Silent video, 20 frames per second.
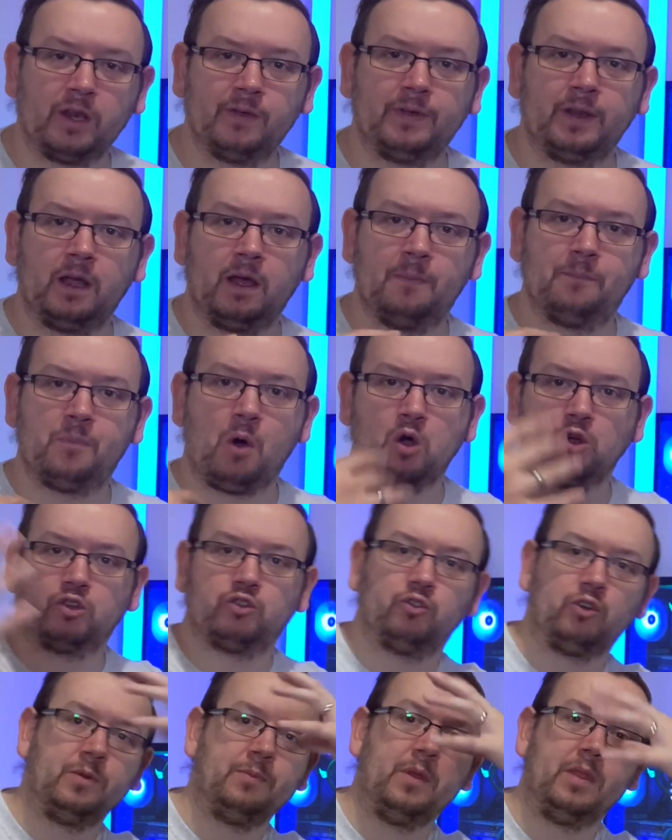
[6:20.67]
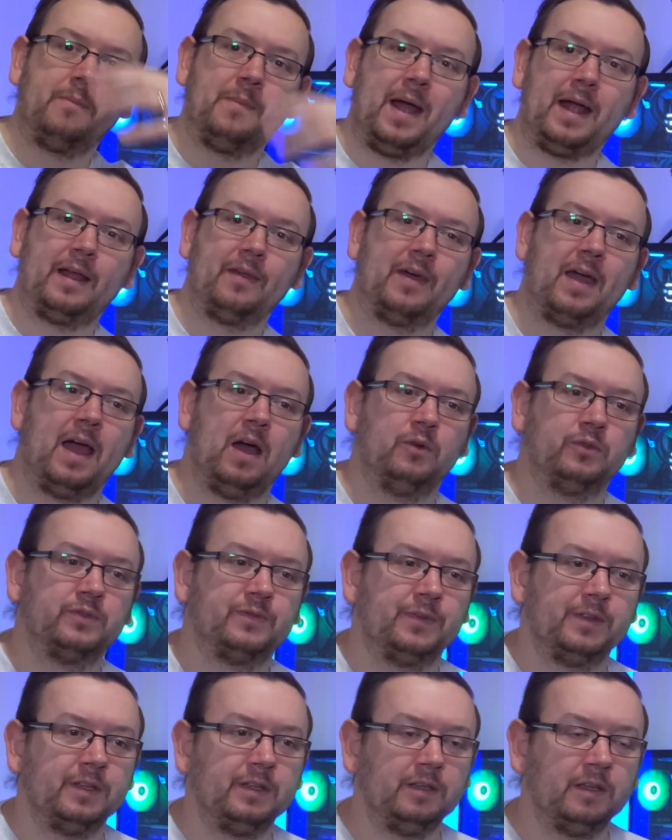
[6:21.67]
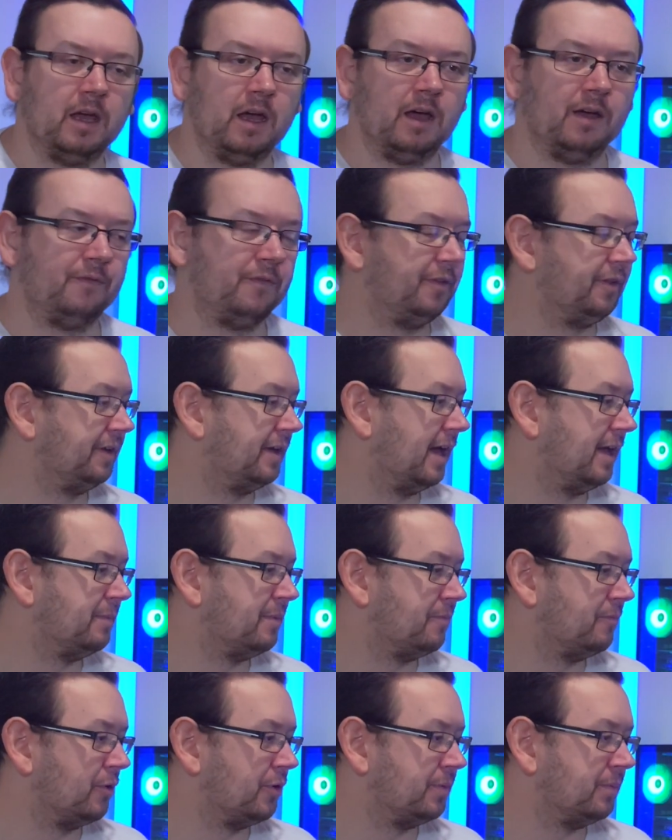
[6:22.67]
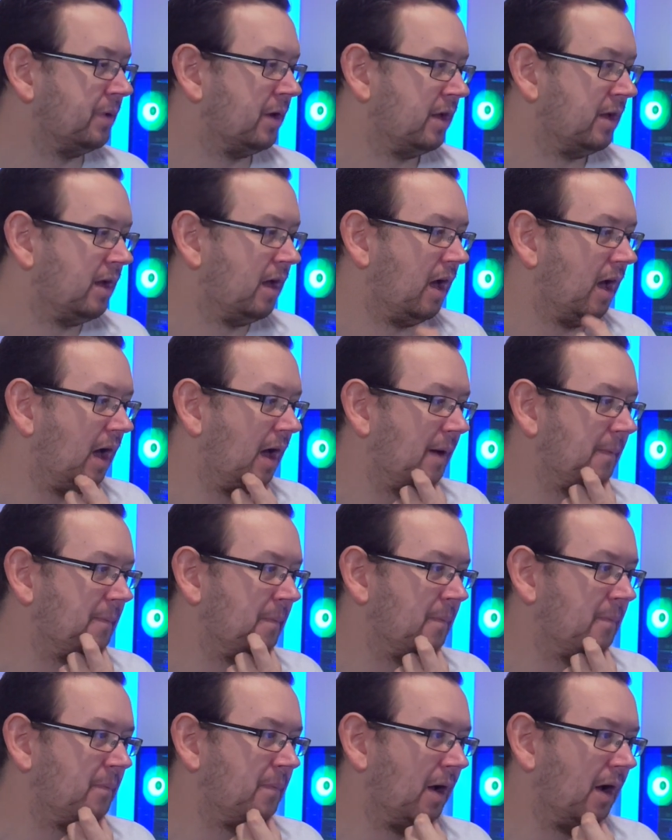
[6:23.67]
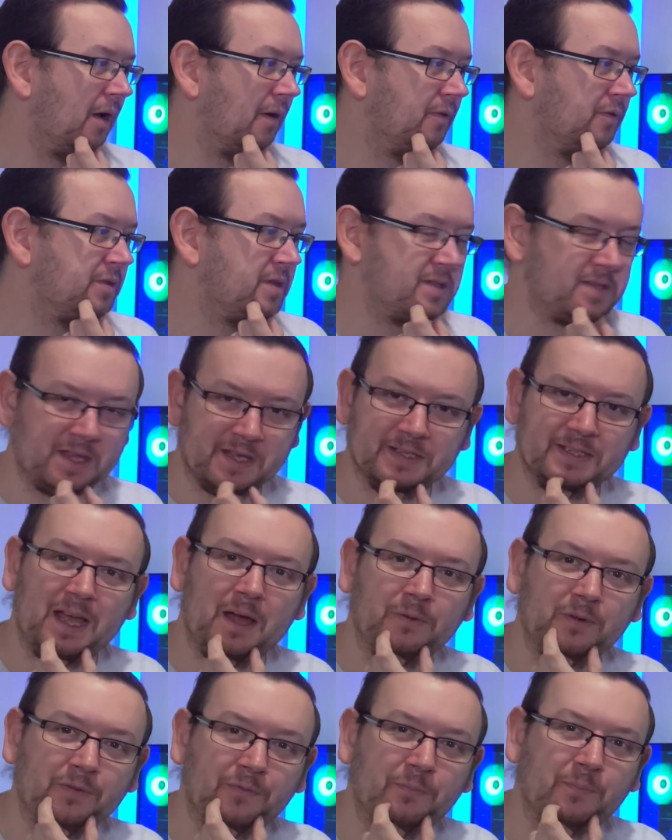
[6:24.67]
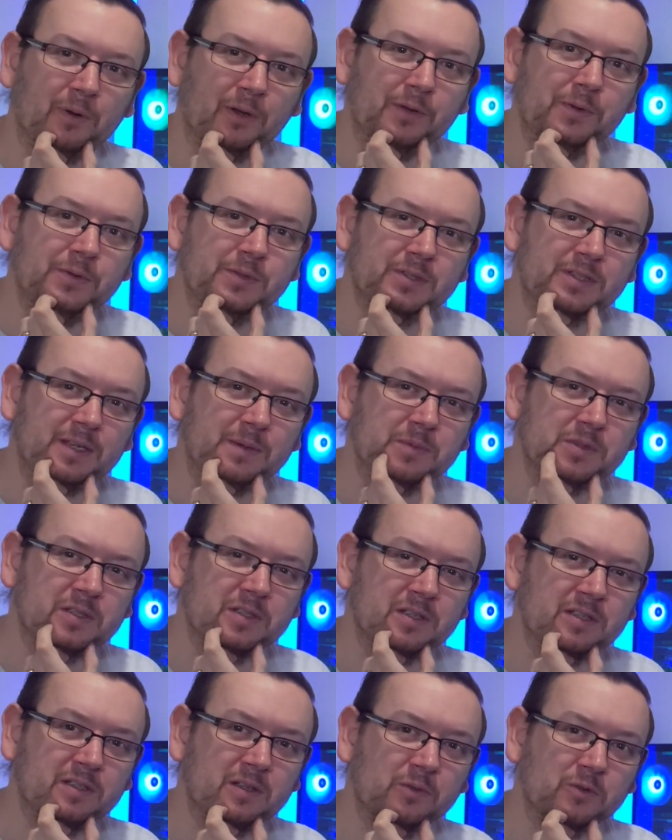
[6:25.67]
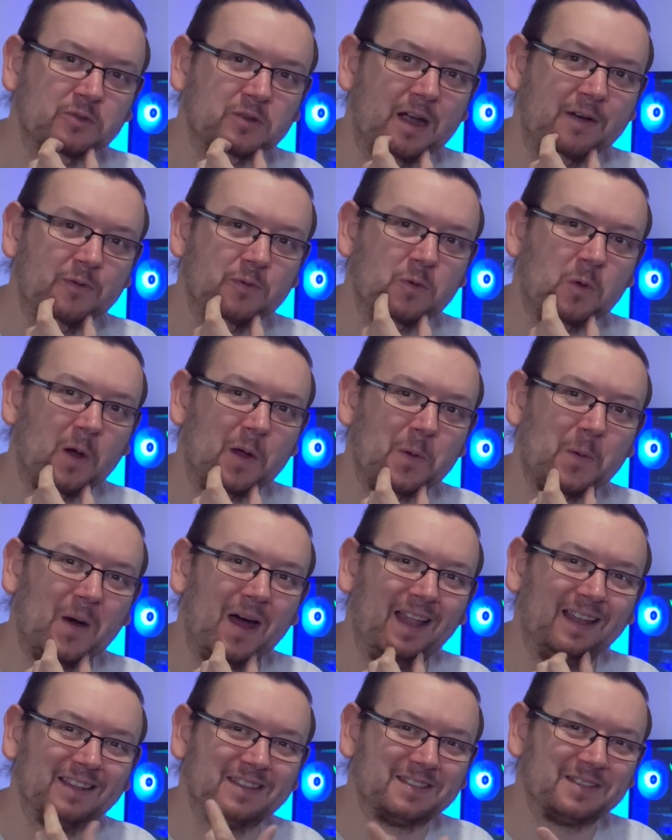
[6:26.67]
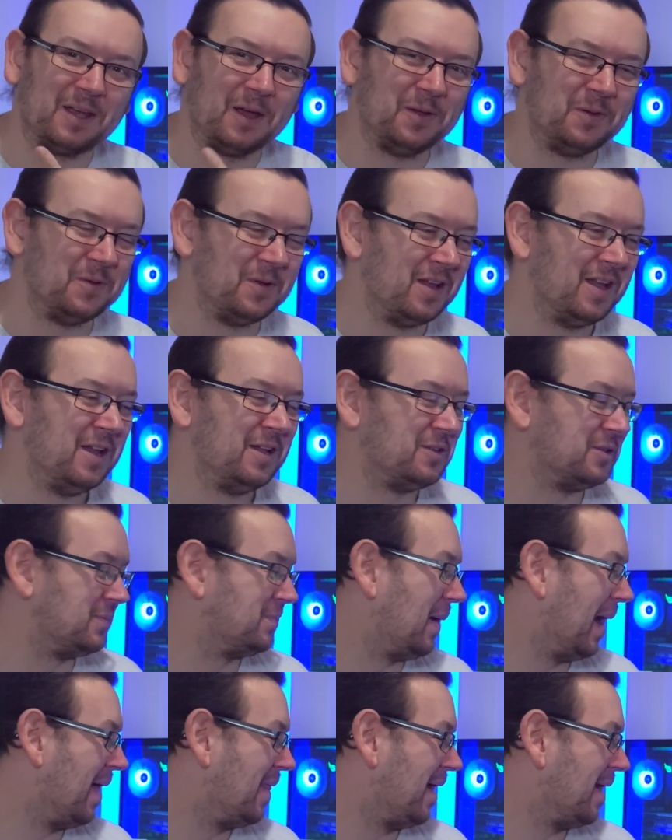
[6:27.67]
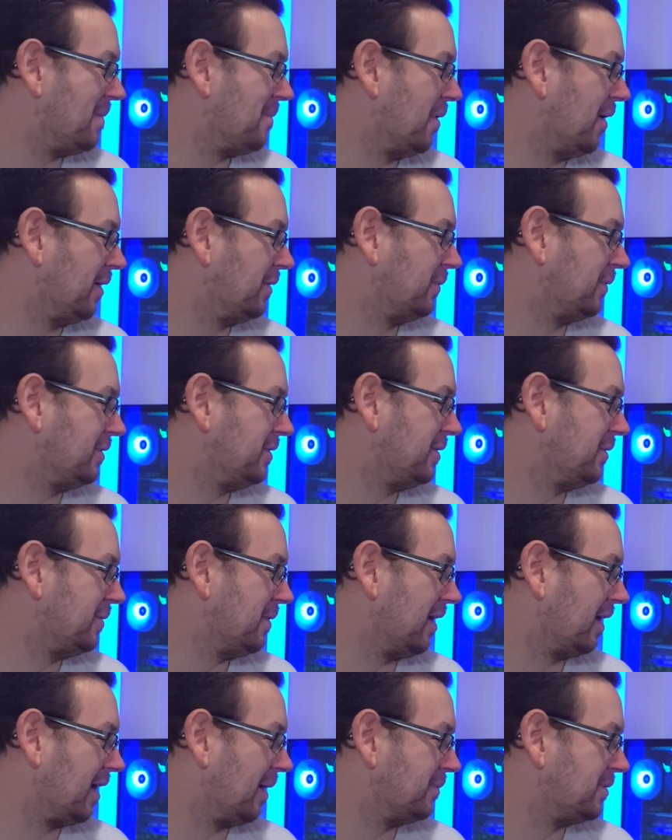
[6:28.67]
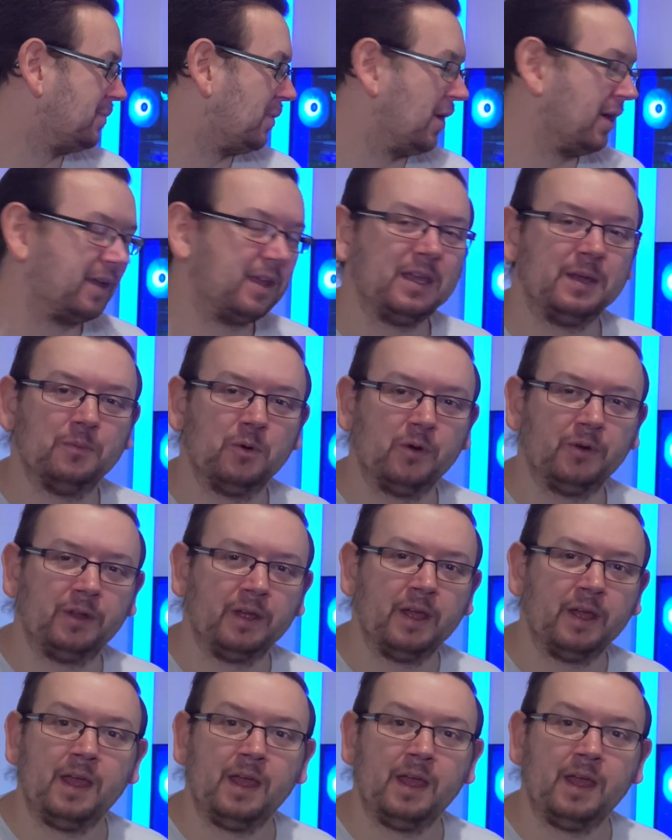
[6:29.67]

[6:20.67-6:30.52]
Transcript: in a box room at the back of the house for the gaming room, but the sound of blue seems to still travel quite well, so just bear that in mind when you come to buy a keyboard.